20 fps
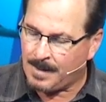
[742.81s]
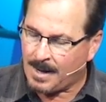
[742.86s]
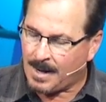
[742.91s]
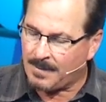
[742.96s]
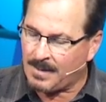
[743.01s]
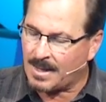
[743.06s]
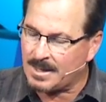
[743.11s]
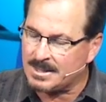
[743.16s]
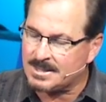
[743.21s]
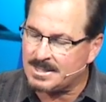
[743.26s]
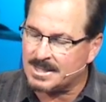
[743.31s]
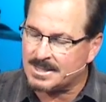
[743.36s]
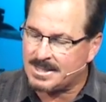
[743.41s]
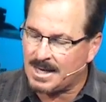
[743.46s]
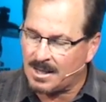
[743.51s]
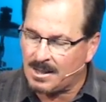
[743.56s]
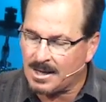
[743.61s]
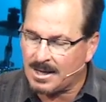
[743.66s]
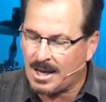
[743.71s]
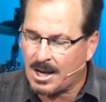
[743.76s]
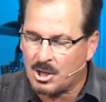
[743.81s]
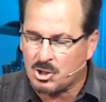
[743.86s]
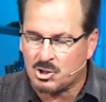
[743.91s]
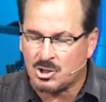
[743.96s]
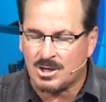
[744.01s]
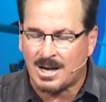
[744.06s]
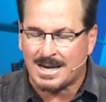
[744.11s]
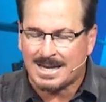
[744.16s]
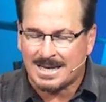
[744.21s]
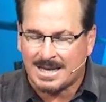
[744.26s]
and that is that
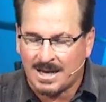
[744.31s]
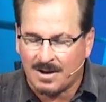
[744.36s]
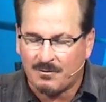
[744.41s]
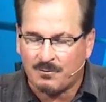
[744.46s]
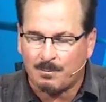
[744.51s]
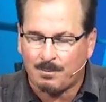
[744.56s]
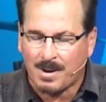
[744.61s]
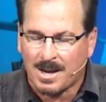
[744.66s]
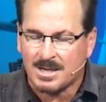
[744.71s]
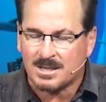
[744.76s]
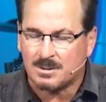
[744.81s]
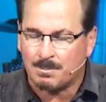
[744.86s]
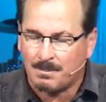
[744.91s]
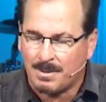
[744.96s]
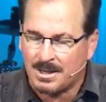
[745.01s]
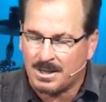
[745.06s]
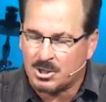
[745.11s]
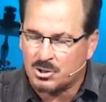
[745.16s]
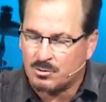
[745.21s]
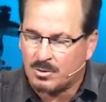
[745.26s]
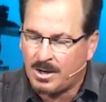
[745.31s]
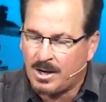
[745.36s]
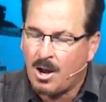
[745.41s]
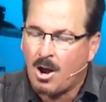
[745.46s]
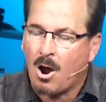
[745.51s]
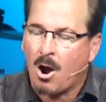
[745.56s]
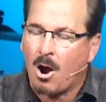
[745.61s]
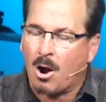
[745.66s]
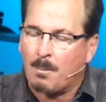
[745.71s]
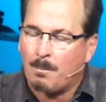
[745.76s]
delegation and gift based ministry
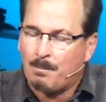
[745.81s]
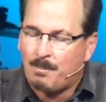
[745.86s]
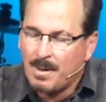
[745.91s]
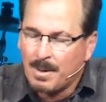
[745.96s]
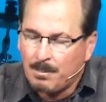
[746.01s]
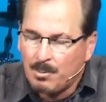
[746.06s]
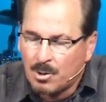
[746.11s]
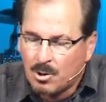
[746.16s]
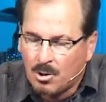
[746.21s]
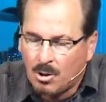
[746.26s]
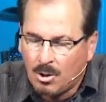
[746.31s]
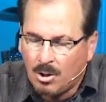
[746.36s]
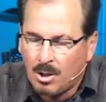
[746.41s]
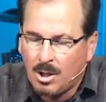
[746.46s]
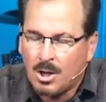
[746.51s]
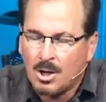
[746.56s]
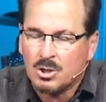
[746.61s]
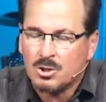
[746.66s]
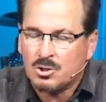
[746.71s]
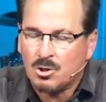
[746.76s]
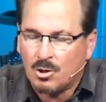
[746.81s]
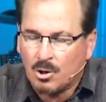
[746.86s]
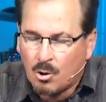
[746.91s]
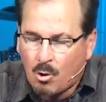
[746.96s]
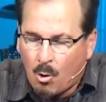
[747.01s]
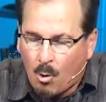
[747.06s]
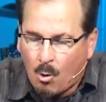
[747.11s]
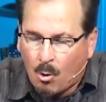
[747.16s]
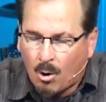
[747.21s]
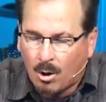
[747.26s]
are biblical to the
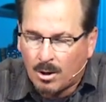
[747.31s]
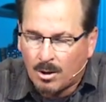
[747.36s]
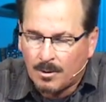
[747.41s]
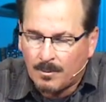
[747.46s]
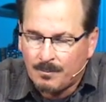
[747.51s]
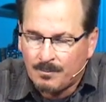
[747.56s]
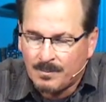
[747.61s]
core.